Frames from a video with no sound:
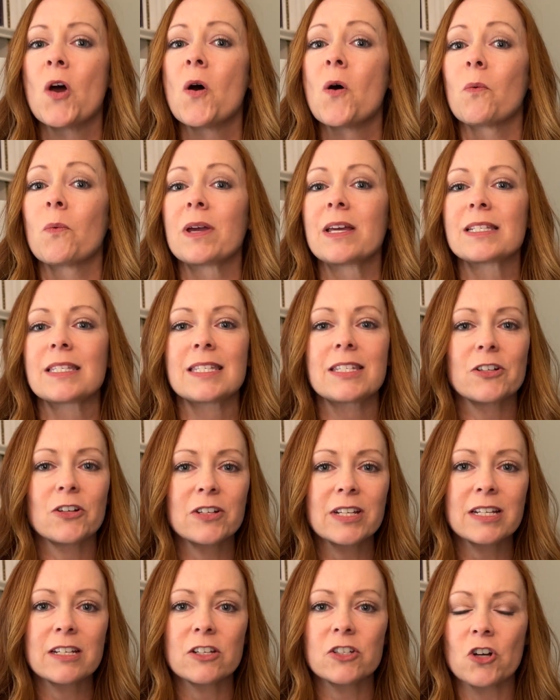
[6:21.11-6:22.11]
We still
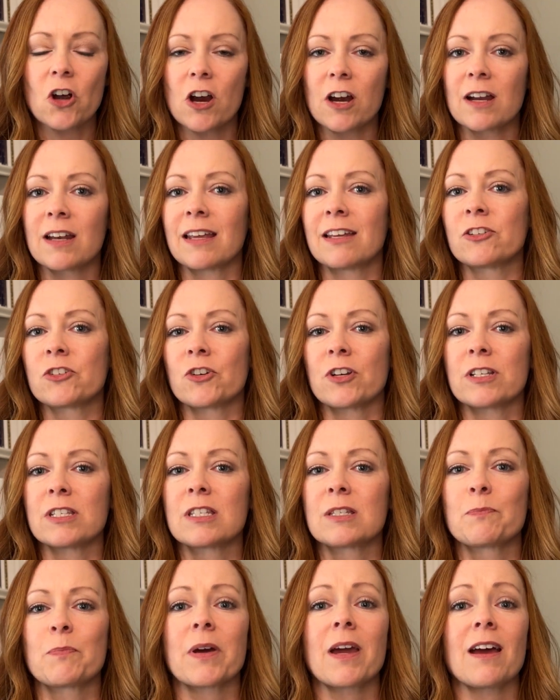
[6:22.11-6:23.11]
need to target
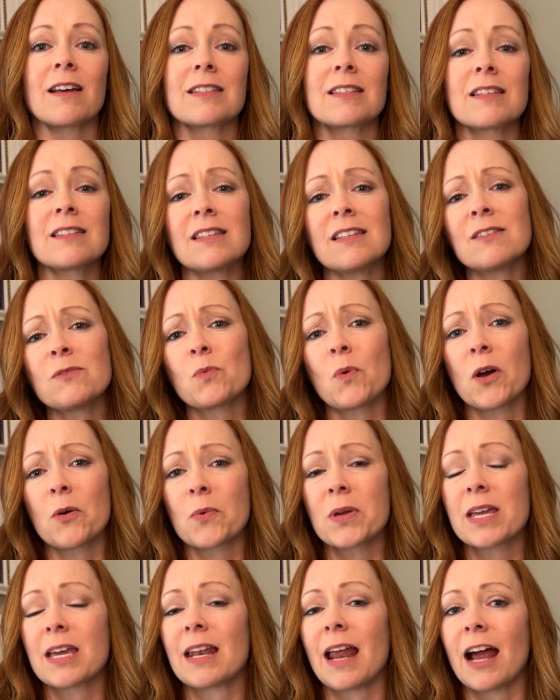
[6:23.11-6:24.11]
interests, because this is where
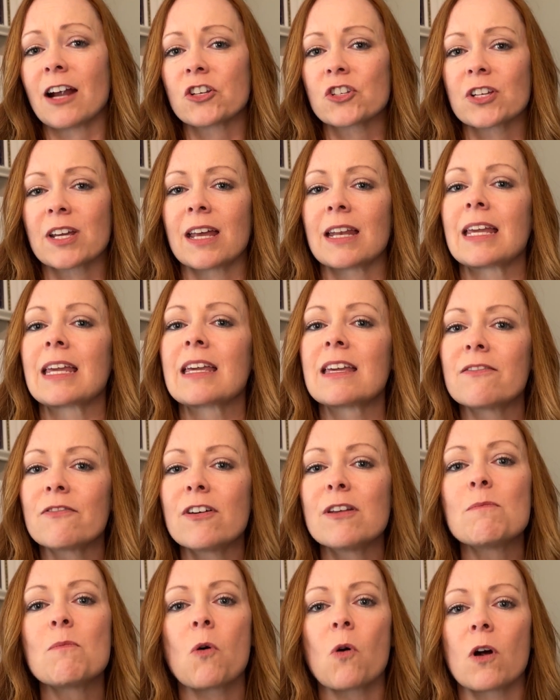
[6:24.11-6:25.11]
we can actually get
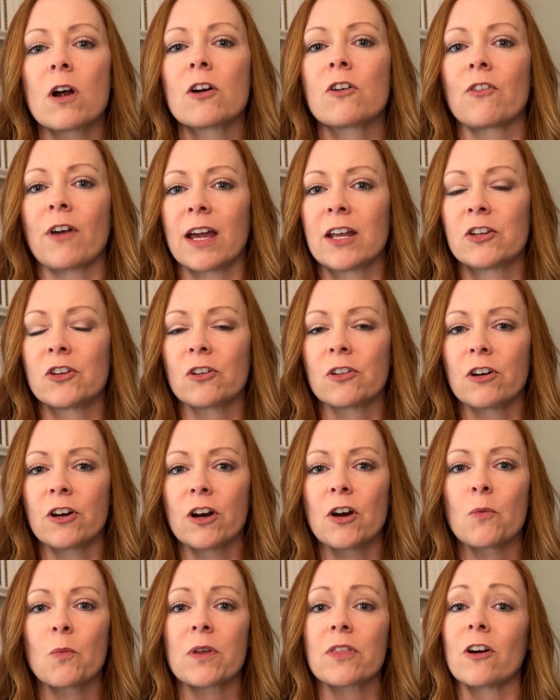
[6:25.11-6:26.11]
even more
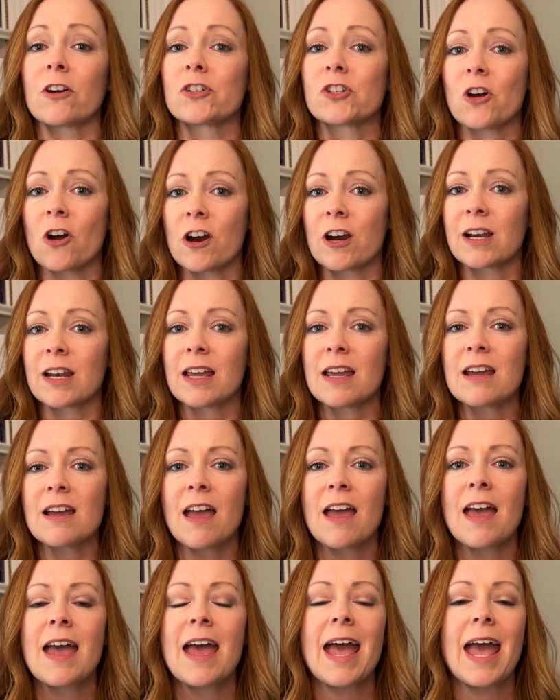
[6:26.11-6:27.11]
granular with our targeting
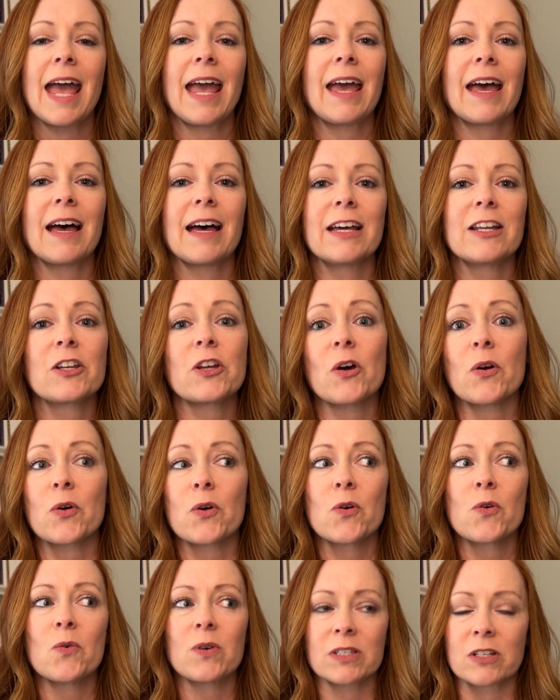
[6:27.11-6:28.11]
and
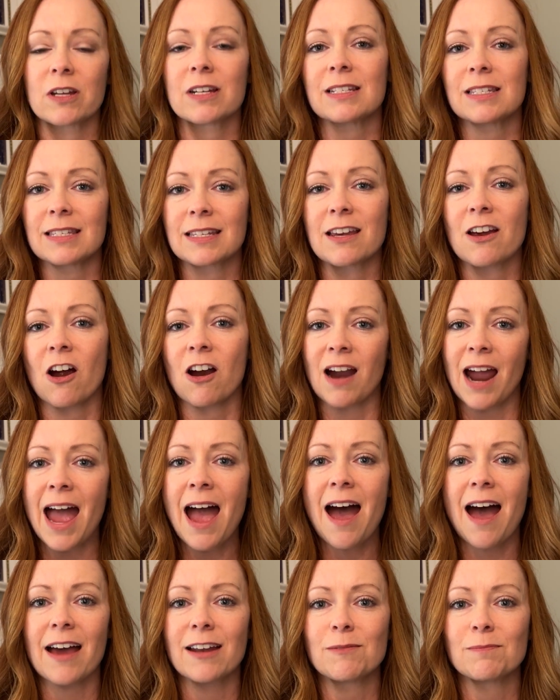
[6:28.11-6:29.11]
who is going to see our
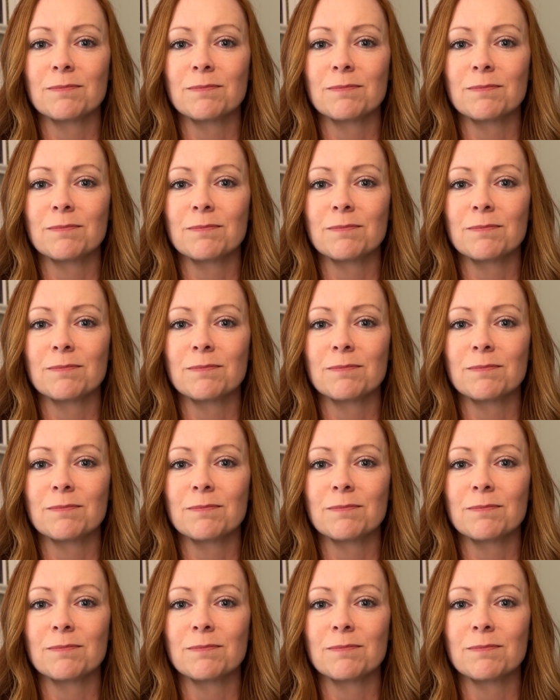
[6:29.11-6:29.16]
ad.